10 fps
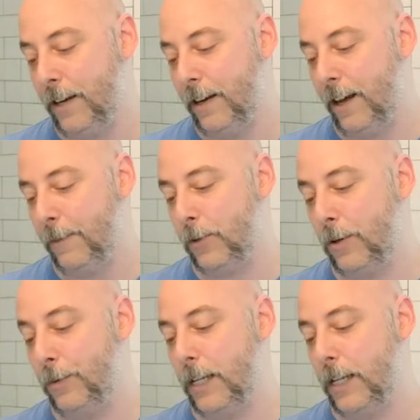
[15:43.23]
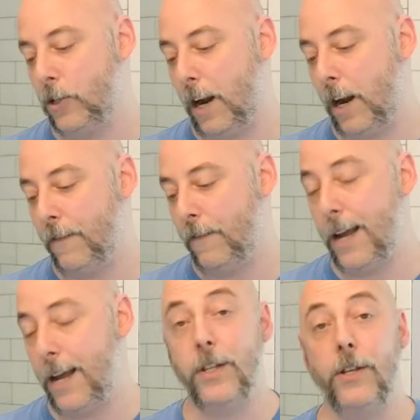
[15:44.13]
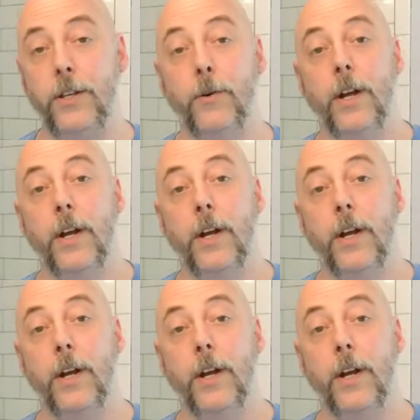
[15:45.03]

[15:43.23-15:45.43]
I'm going with disk drive. I'm with you.